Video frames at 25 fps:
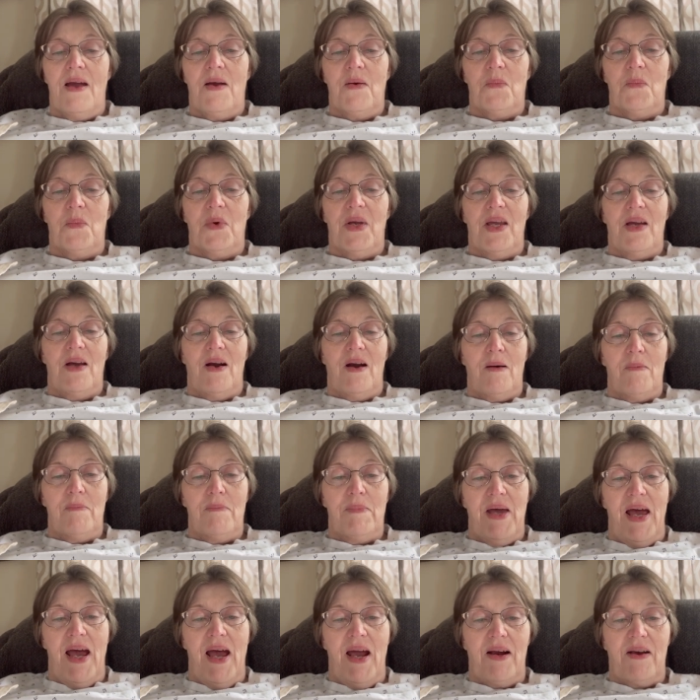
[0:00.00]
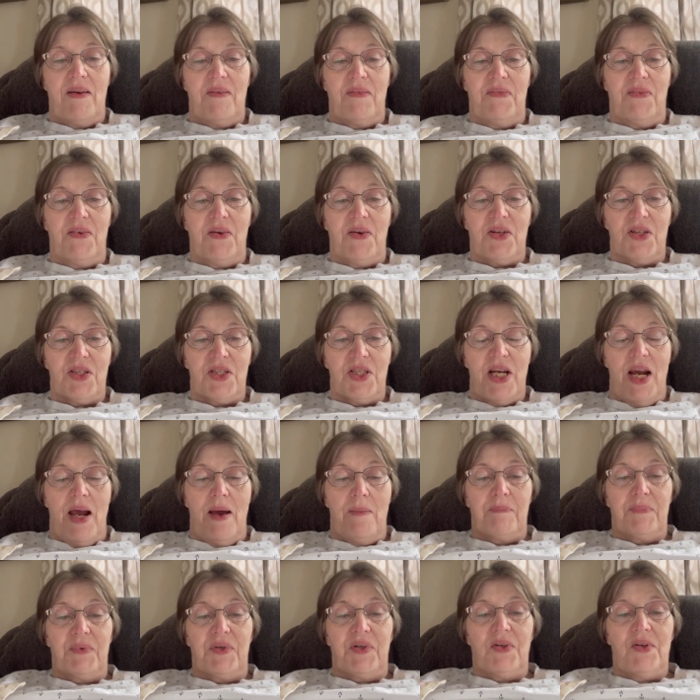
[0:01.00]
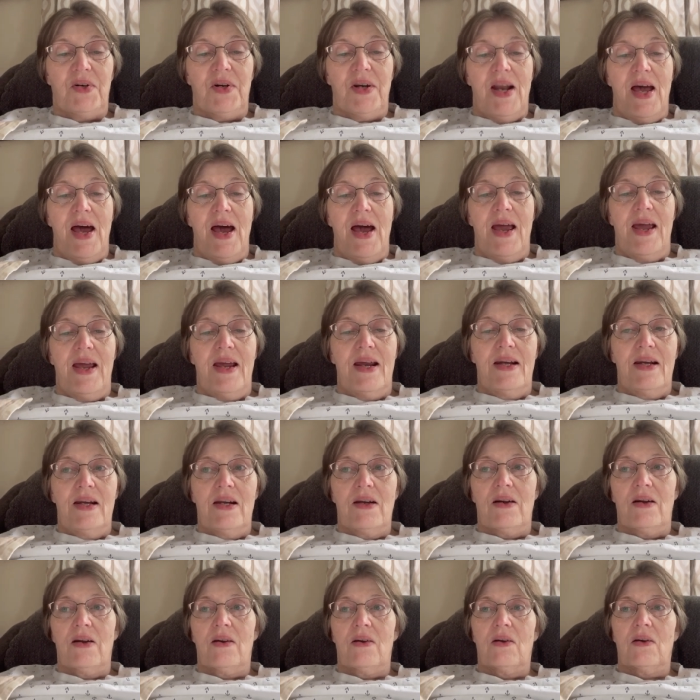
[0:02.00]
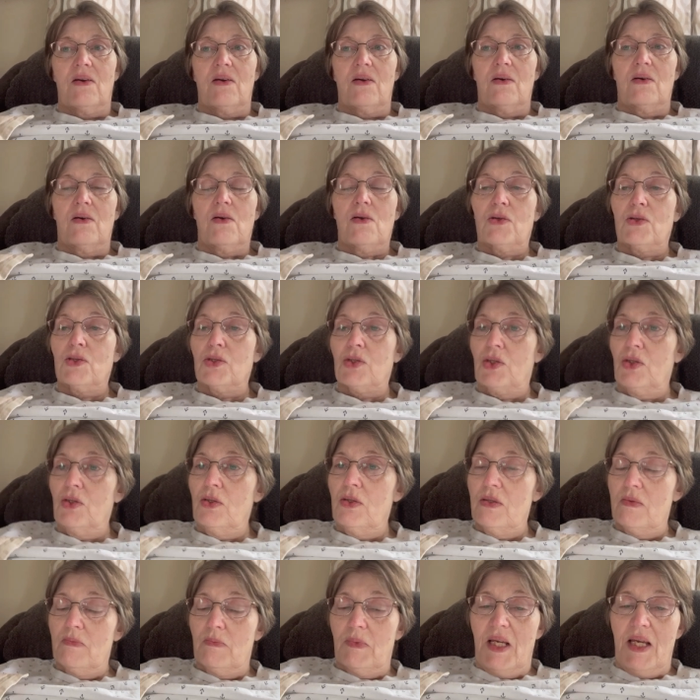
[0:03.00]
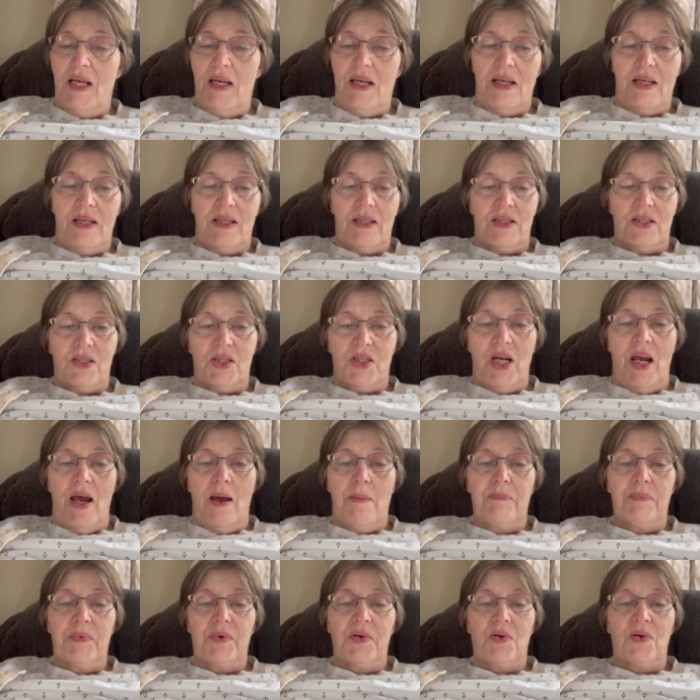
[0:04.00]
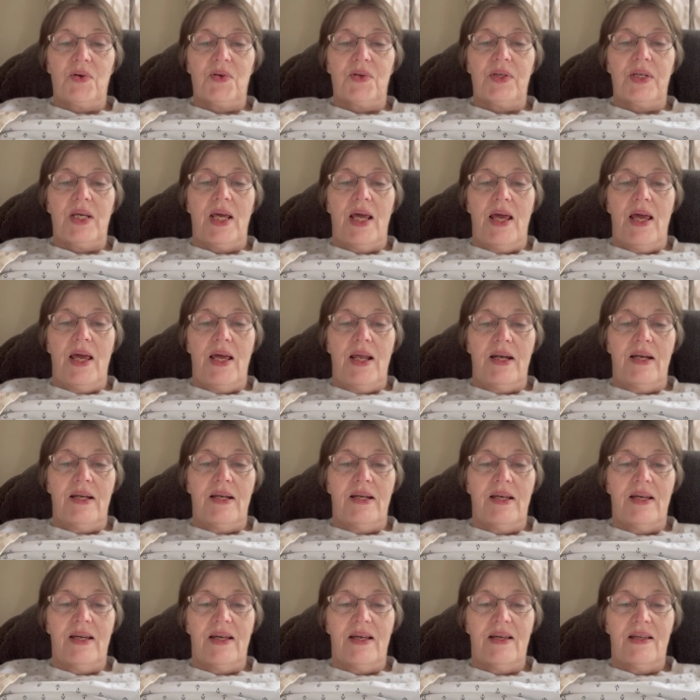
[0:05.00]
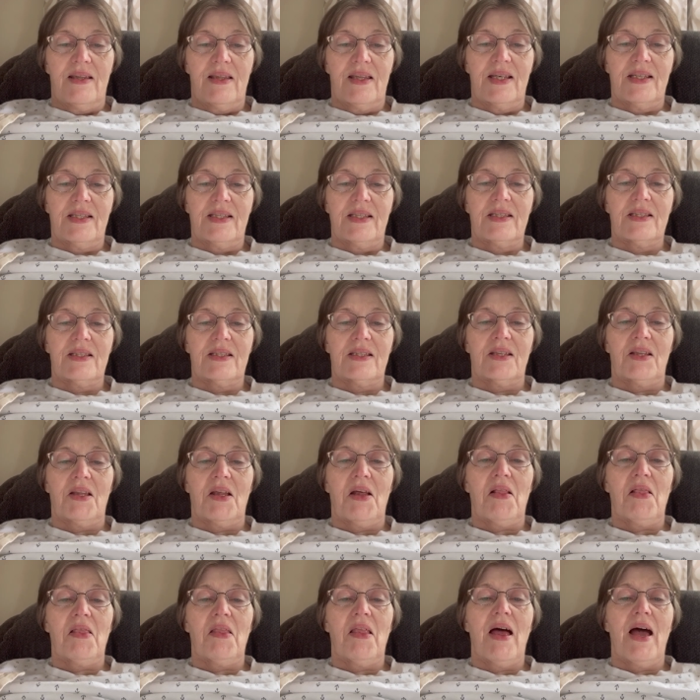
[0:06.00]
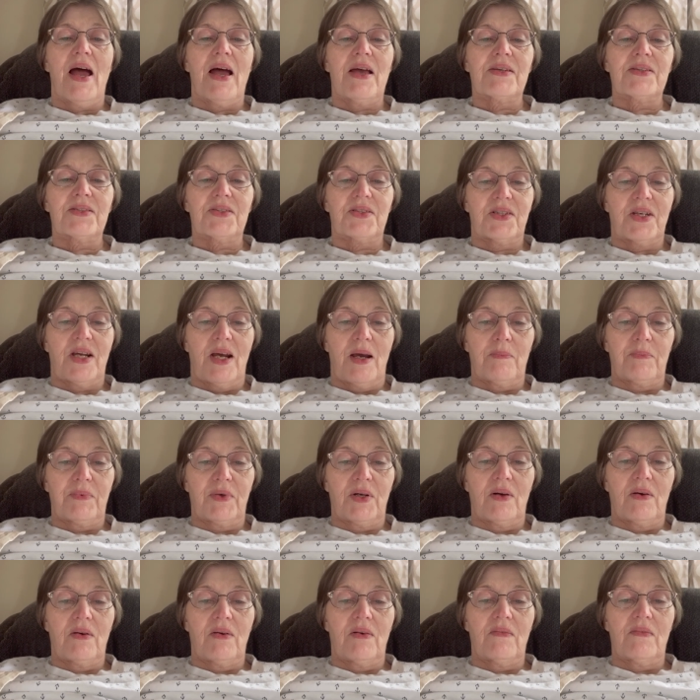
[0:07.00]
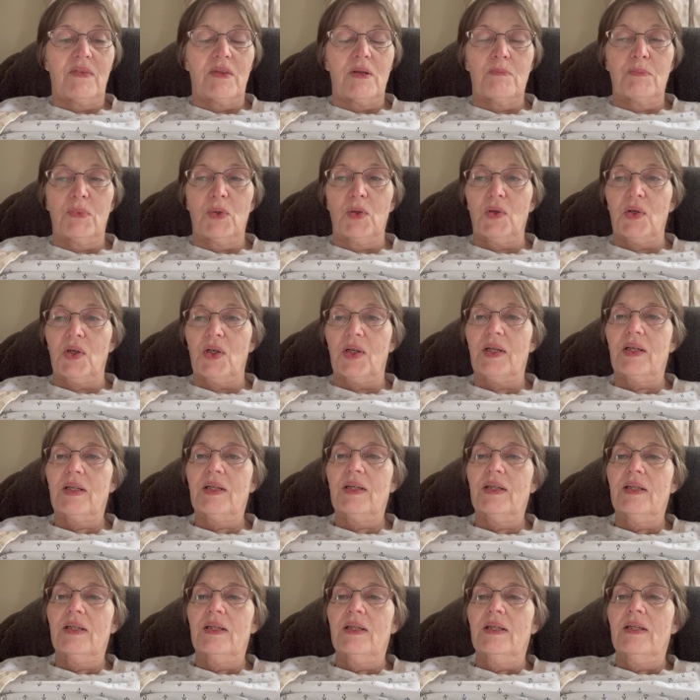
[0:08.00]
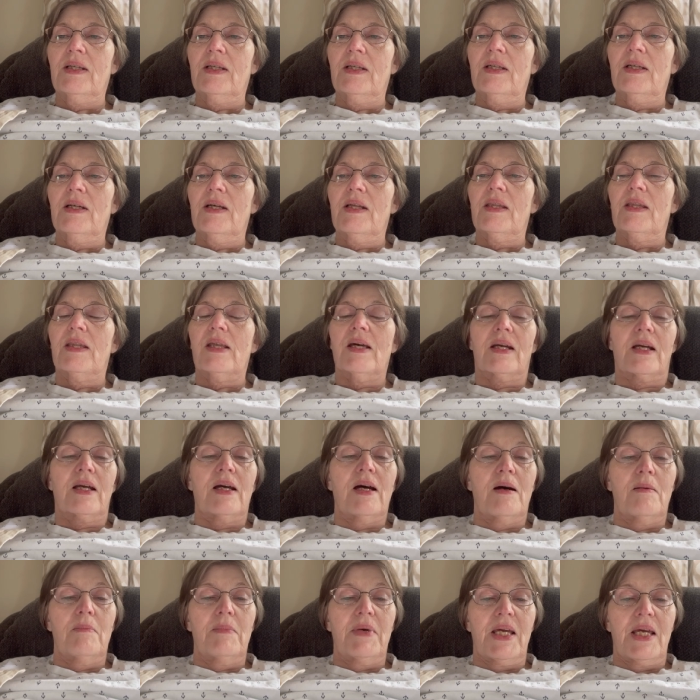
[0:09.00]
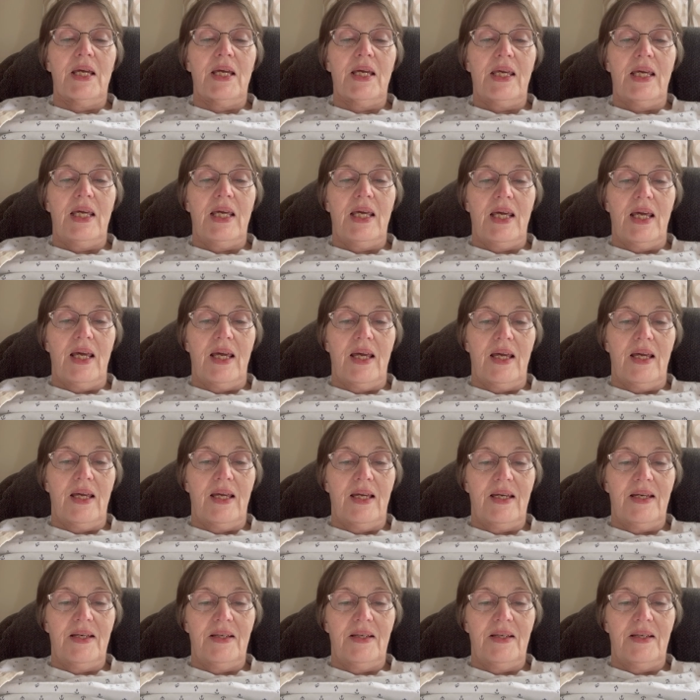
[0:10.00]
We are back for chapter 9, or excuse me, chapter 10. This is the last chapter of the book, The Coming King.